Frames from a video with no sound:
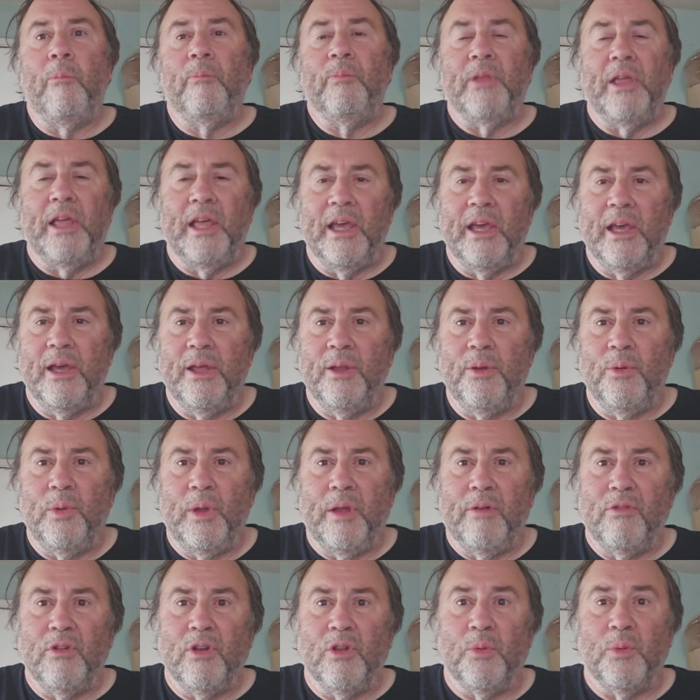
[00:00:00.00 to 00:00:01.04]
and we
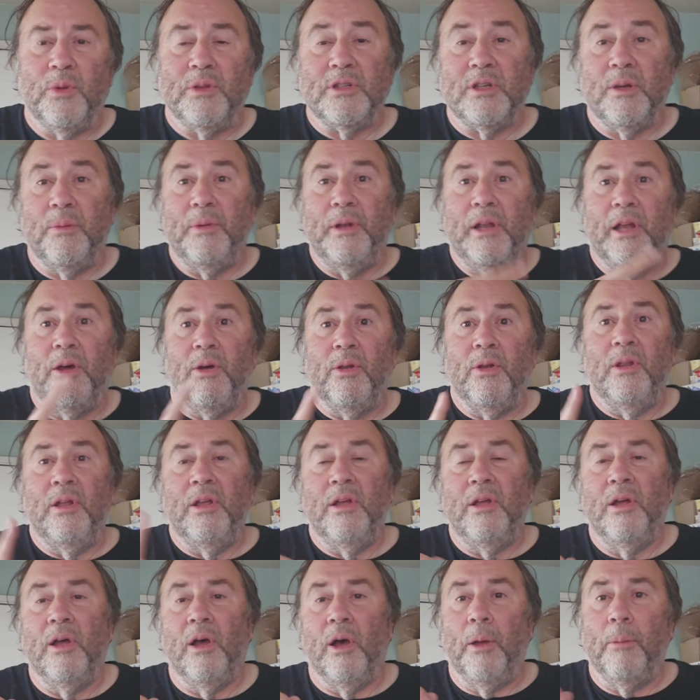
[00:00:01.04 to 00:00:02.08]
have another one's coming out
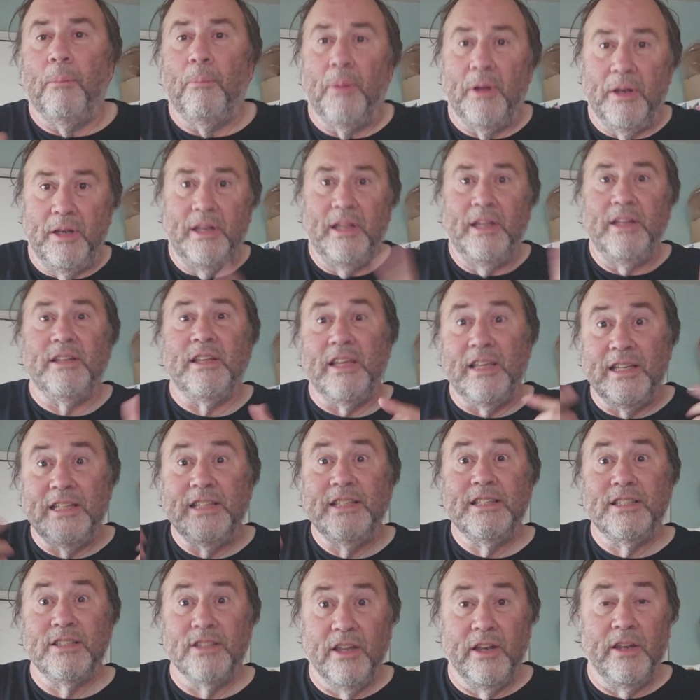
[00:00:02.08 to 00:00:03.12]
on Monday. Day
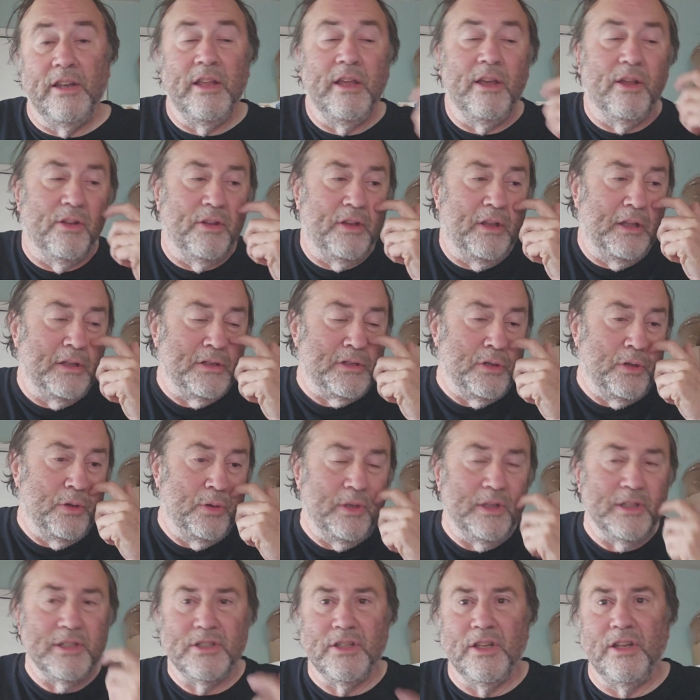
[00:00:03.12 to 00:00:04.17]
is Sunday. I'll let you know
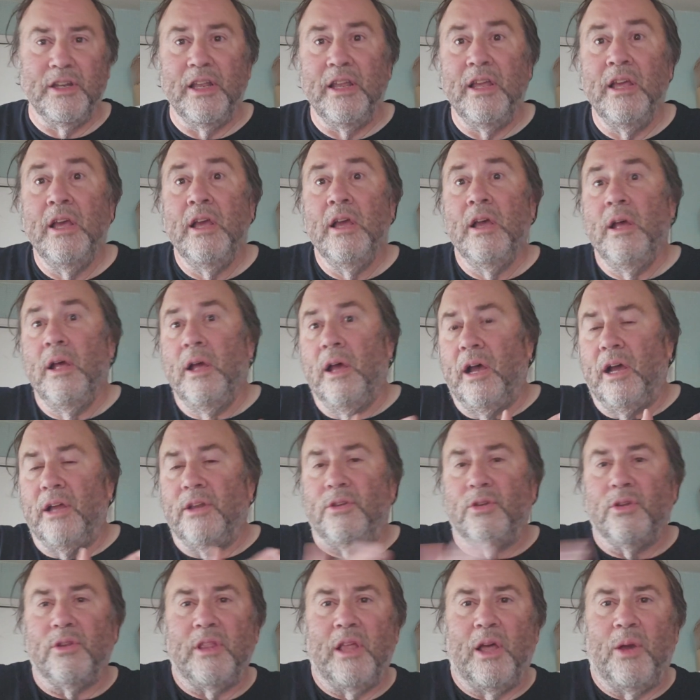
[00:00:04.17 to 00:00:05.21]
it is Sunday. I
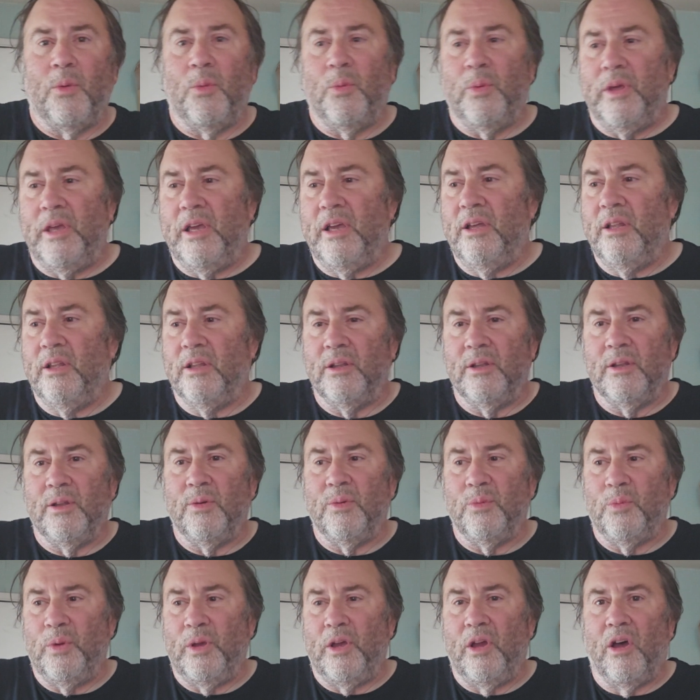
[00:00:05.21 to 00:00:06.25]
took that week
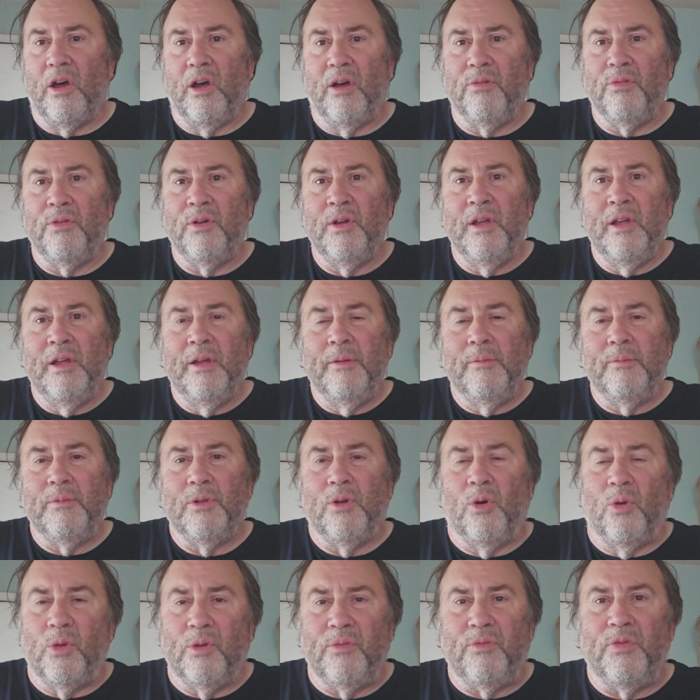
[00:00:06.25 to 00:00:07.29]
off,
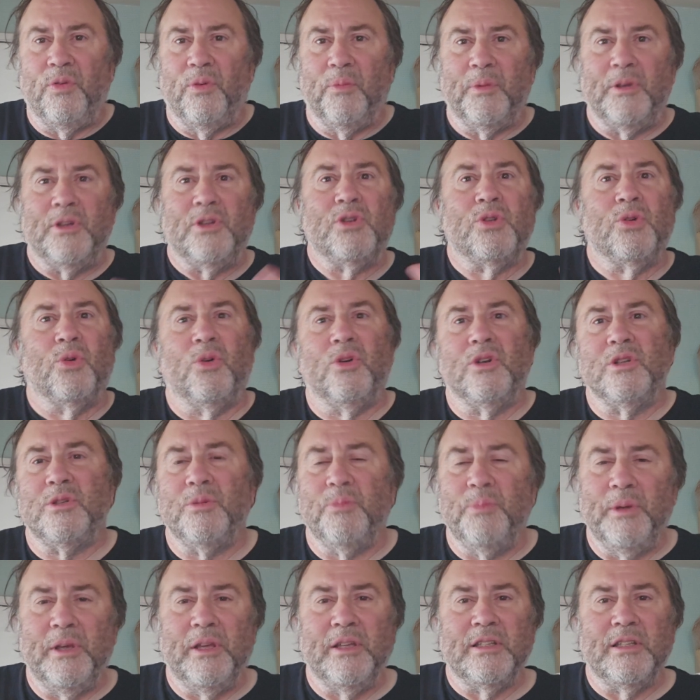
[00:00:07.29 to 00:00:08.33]
only filming shorts
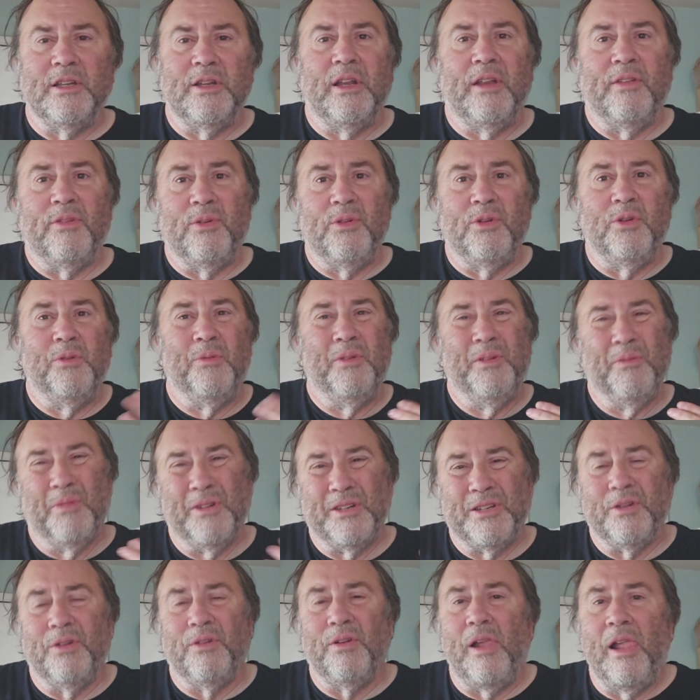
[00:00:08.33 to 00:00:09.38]
because I didn't have to do
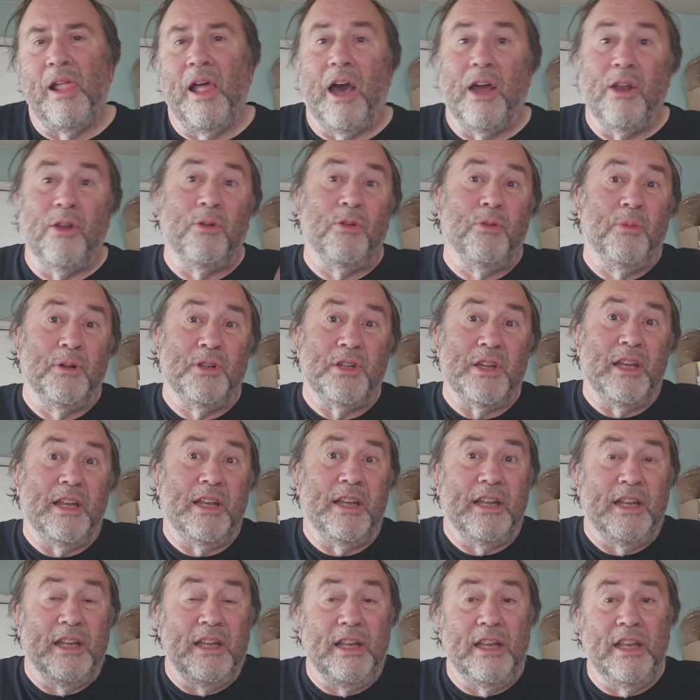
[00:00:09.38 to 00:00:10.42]
much. I don't do much
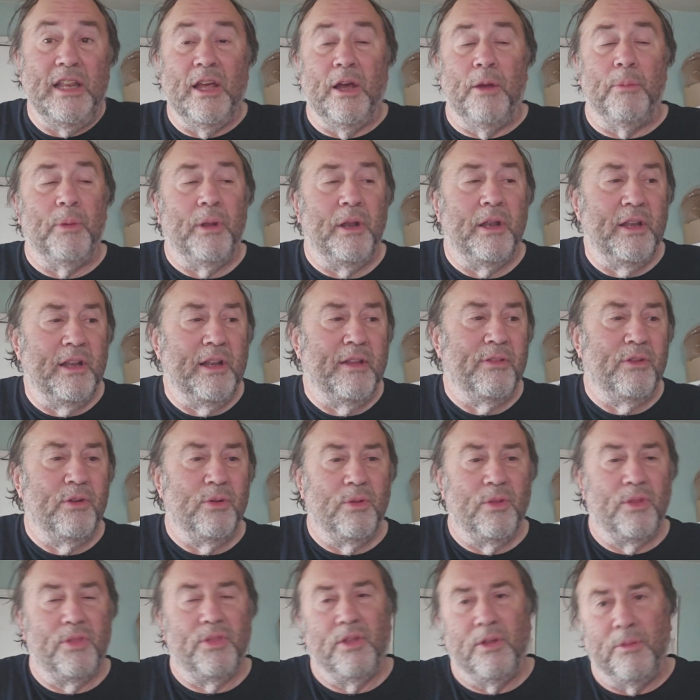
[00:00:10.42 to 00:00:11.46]
editing anyhow, but I didn't have to do
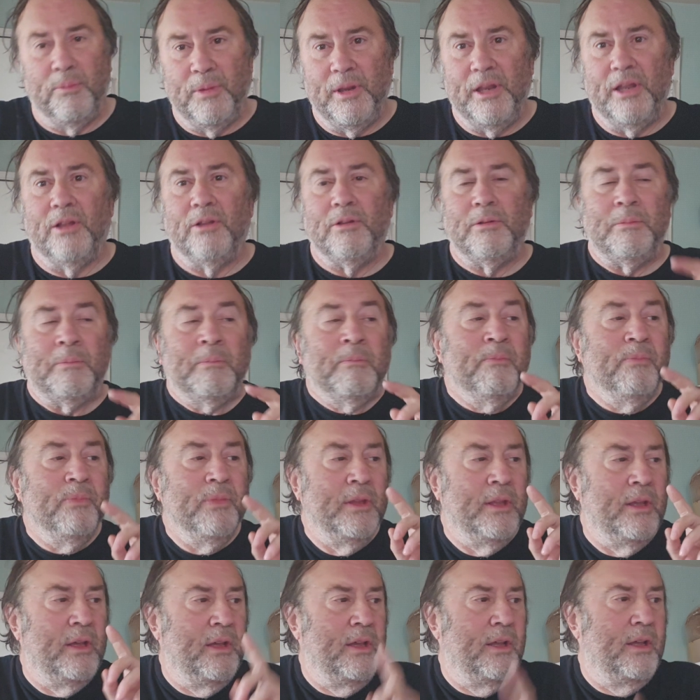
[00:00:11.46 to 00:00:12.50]
the thumbnail and
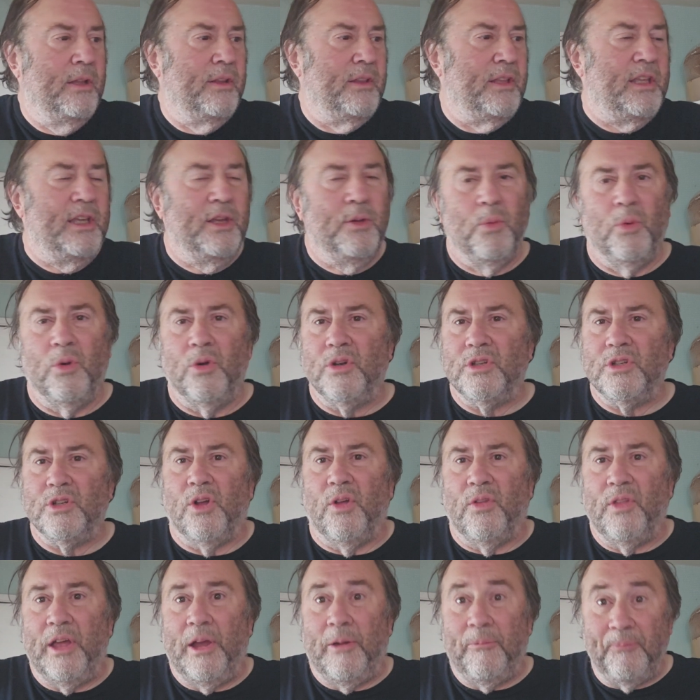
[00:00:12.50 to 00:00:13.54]
keywords and
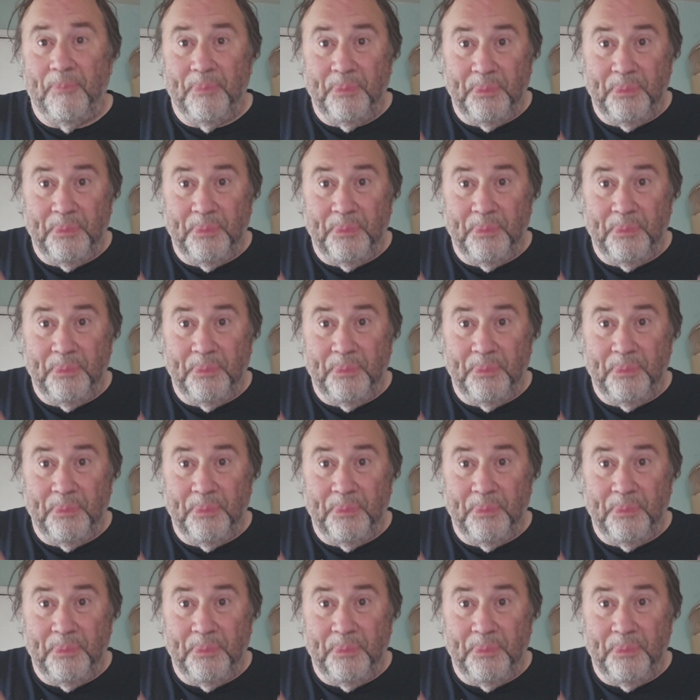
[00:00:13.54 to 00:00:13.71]
all that.